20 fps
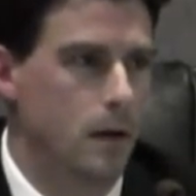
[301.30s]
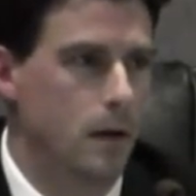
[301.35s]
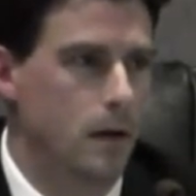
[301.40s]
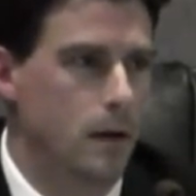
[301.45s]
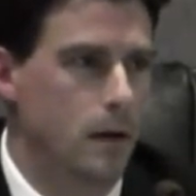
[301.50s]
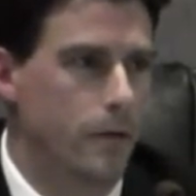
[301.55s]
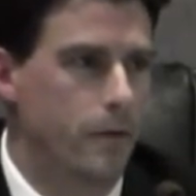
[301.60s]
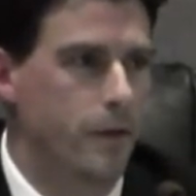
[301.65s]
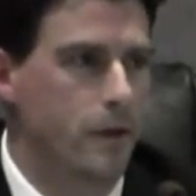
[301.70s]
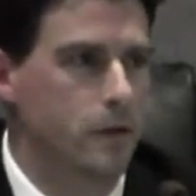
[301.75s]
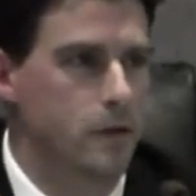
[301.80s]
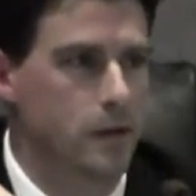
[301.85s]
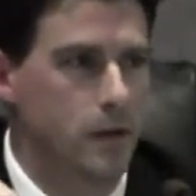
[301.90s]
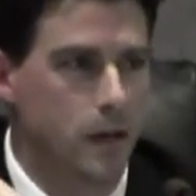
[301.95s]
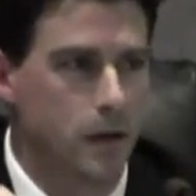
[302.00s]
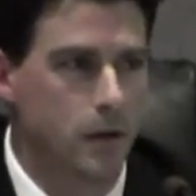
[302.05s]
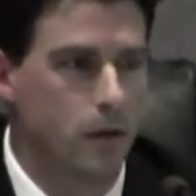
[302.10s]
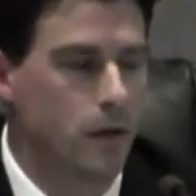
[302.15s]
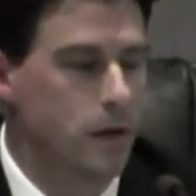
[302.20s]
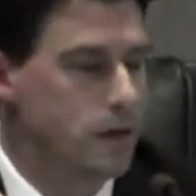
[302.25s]
And if there's an
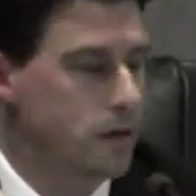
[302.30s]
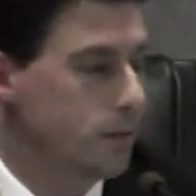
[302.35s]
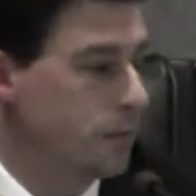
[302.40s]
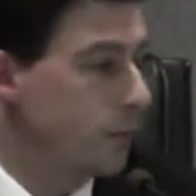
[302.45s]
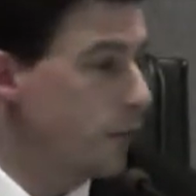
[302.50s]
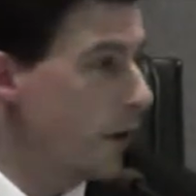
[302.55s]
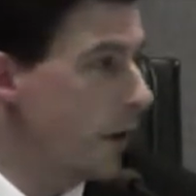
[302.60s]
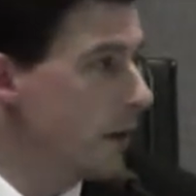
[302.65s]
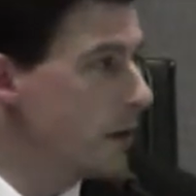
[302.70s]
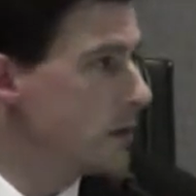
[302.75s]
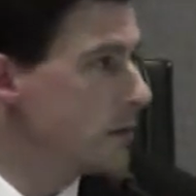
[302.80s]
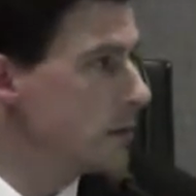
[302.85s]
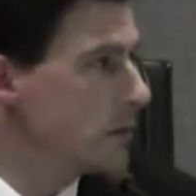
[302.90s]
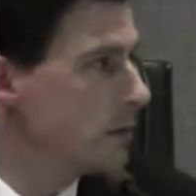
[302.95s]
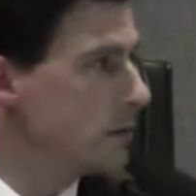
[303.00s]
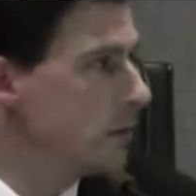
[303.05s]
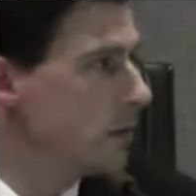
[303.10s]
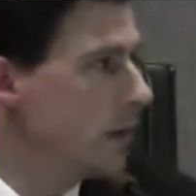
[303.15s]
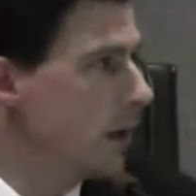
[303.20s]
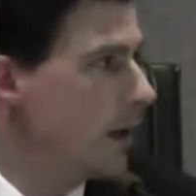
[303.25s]
increase in price,
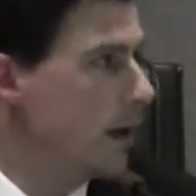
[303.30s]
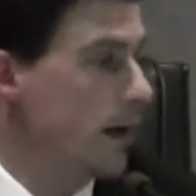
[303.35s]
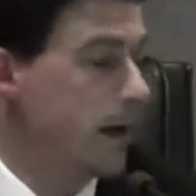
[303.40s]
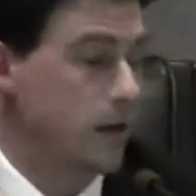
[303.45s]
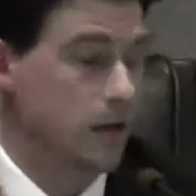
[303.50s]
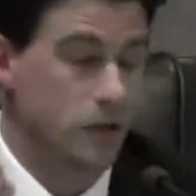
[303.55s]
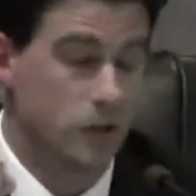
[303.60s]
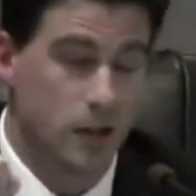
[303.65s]
and I can